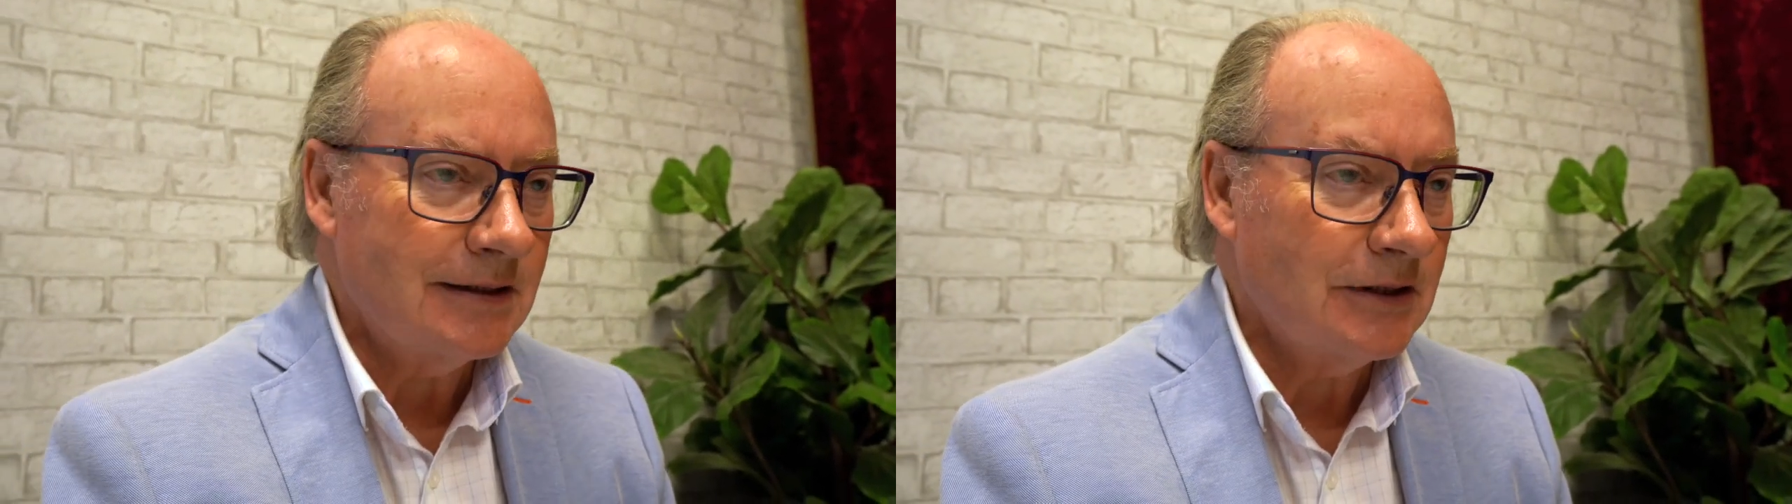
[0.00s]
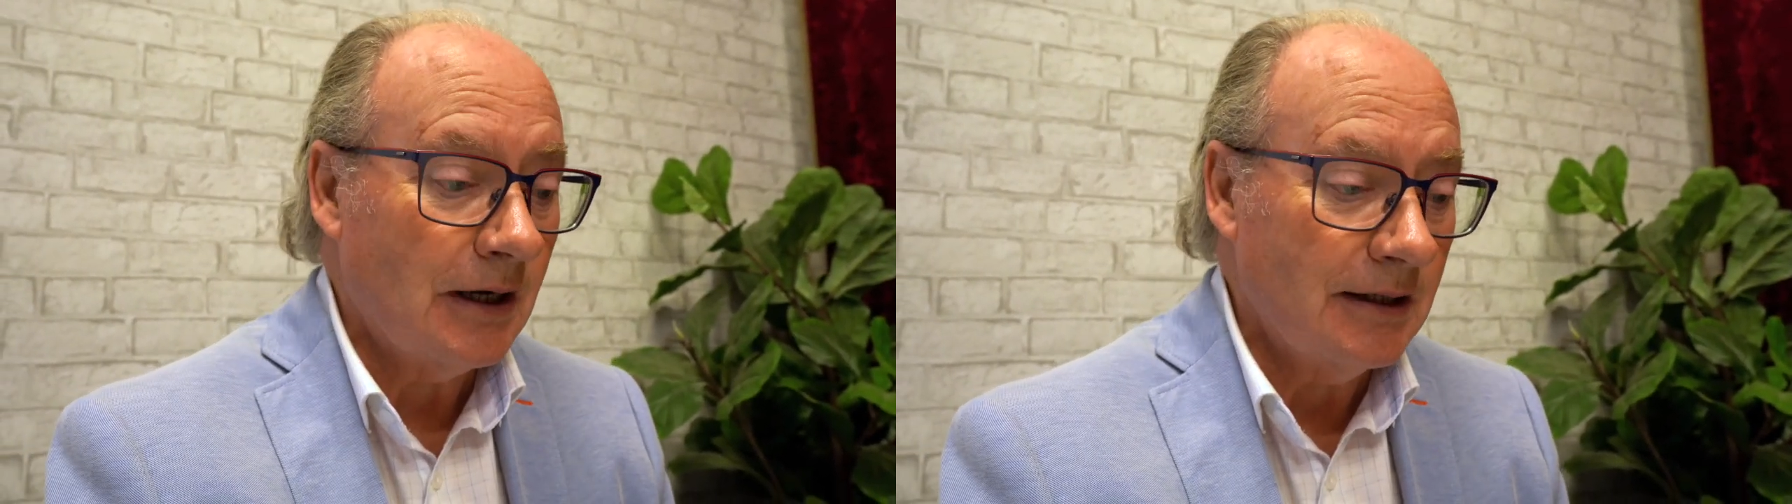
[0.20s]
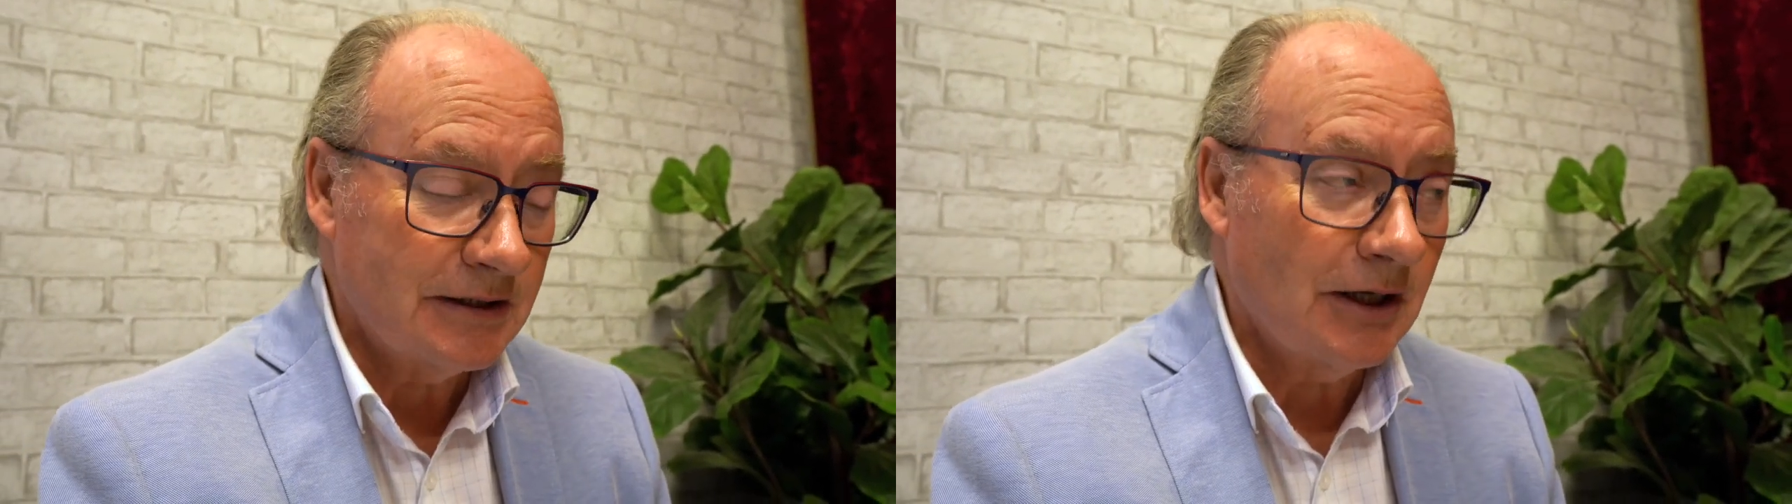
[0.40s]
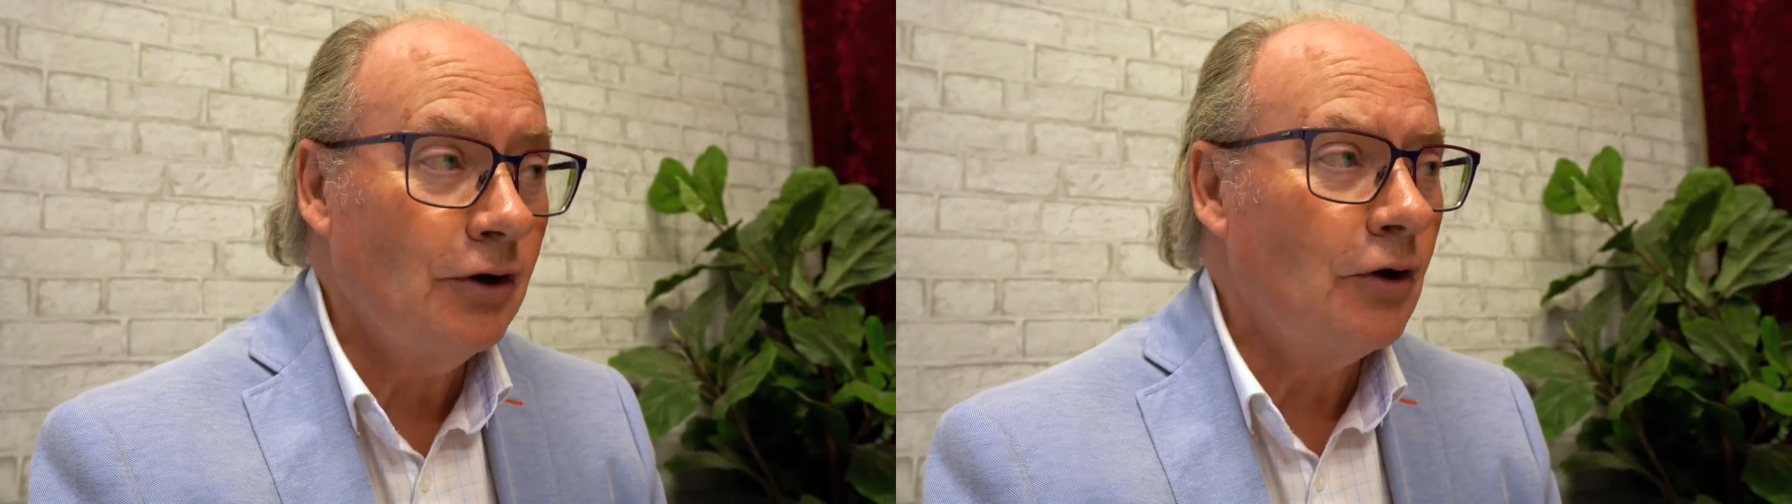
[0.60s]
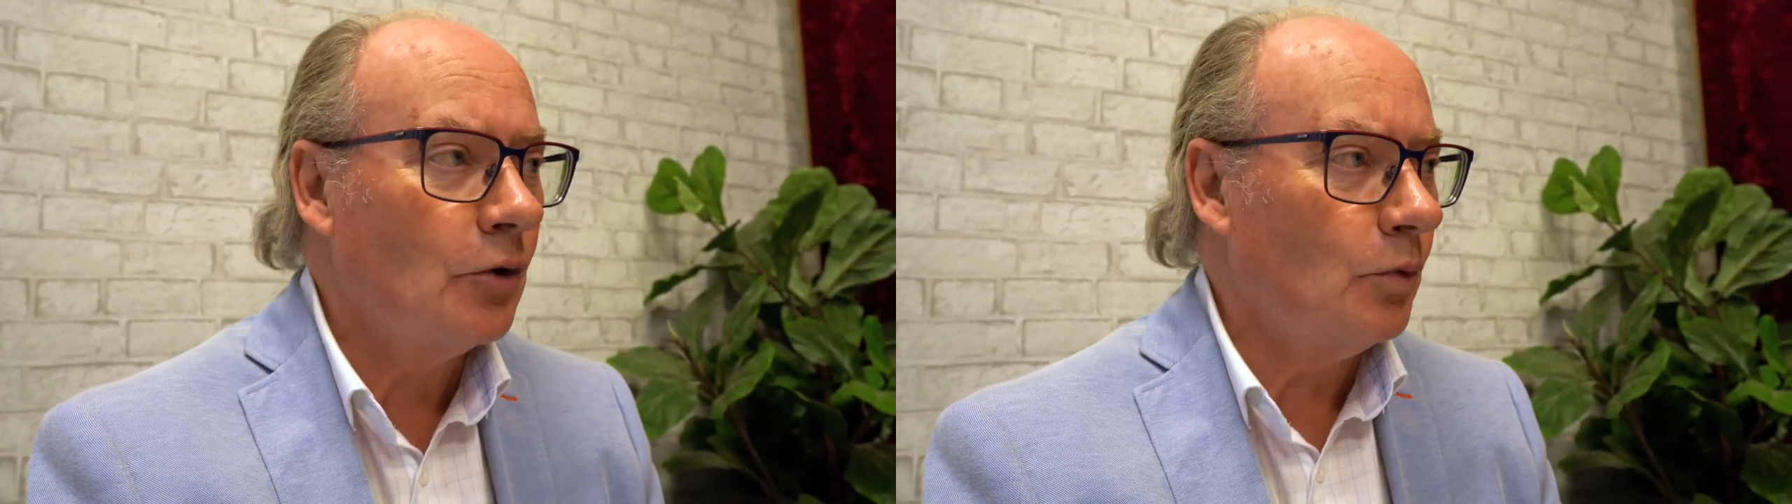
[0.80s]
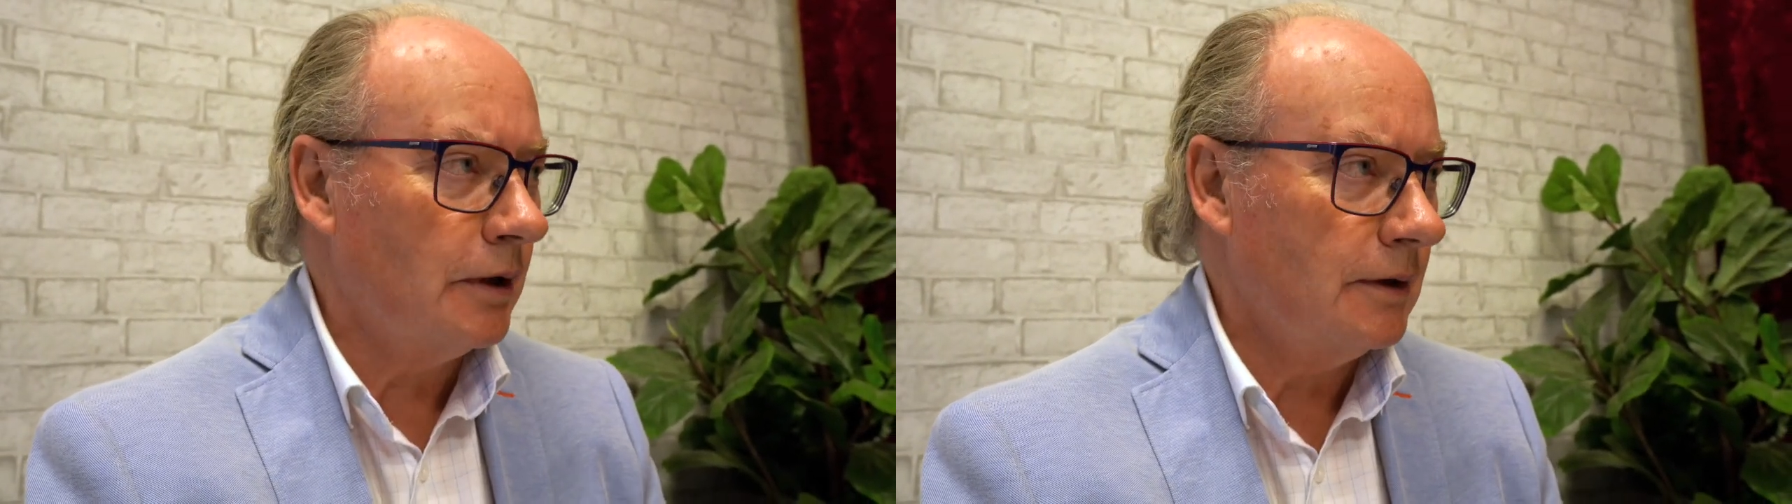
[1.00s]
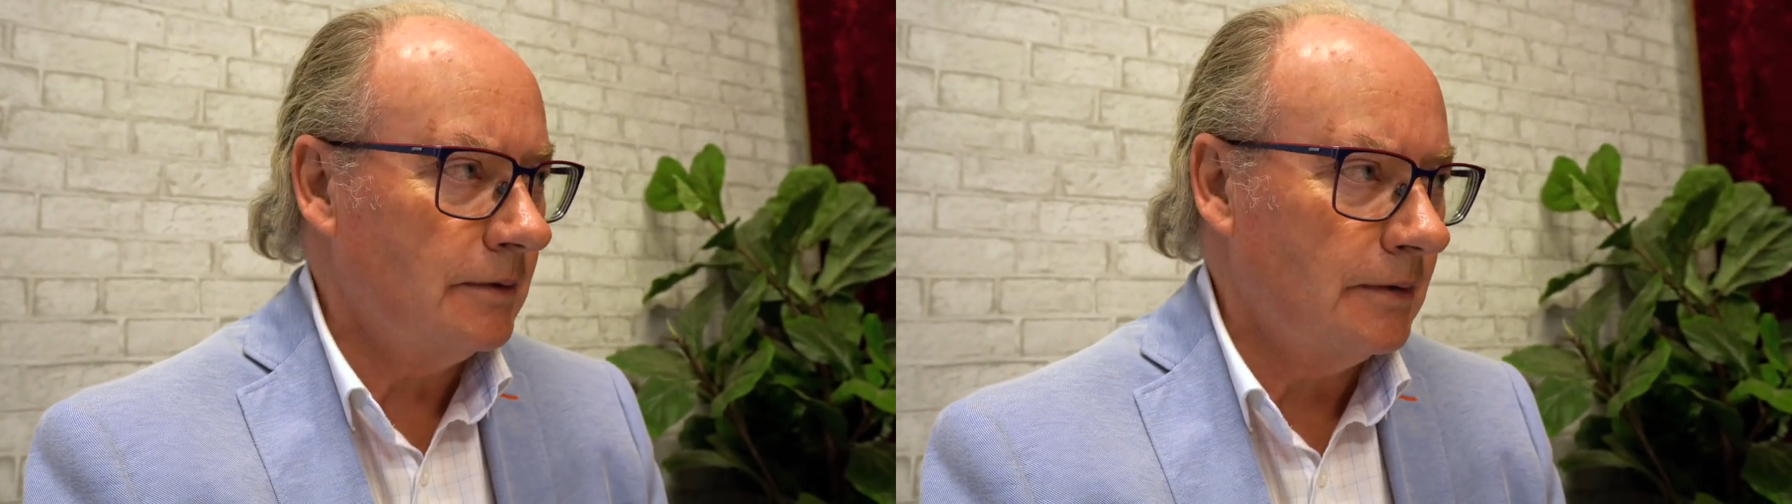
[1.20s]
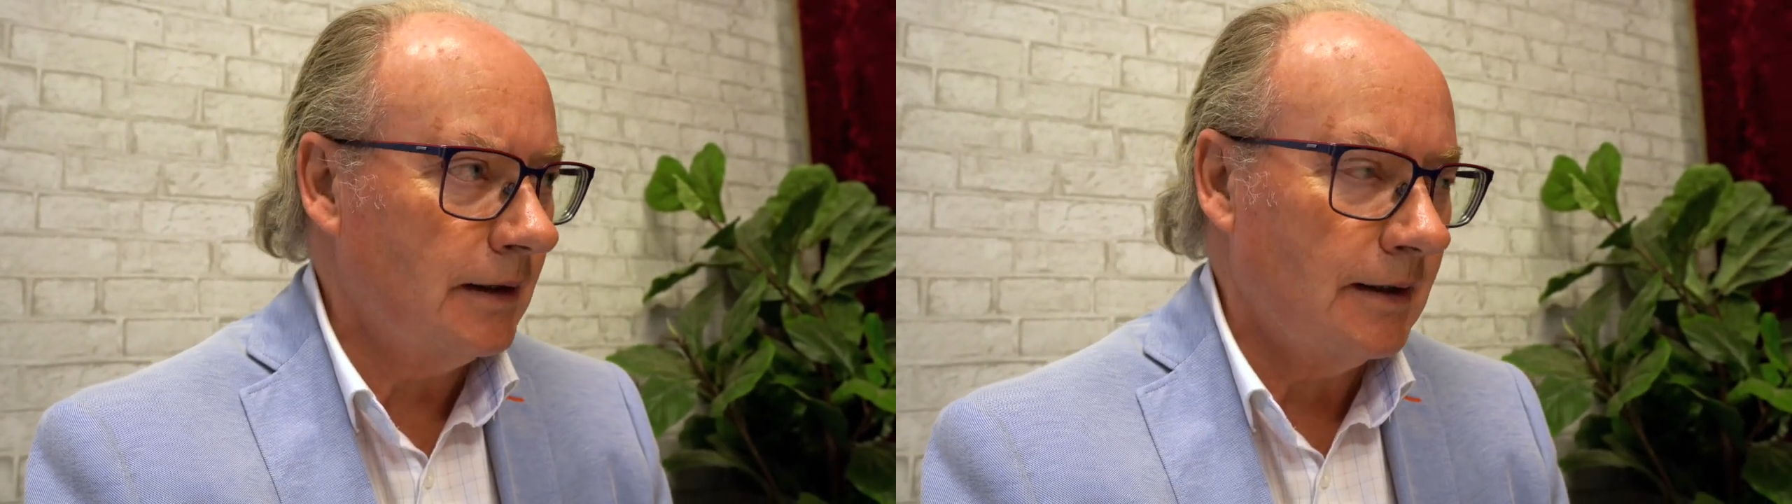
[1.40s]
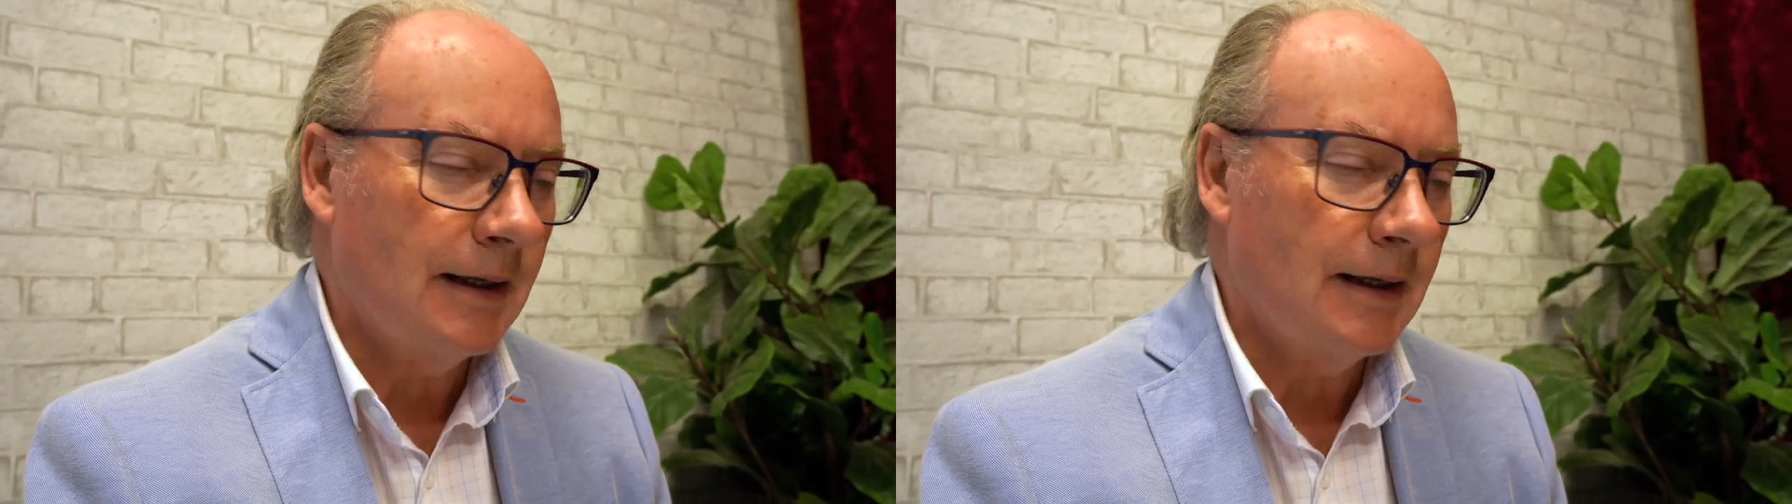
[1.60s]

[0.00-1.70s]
So, and there's a lot of work going on in that,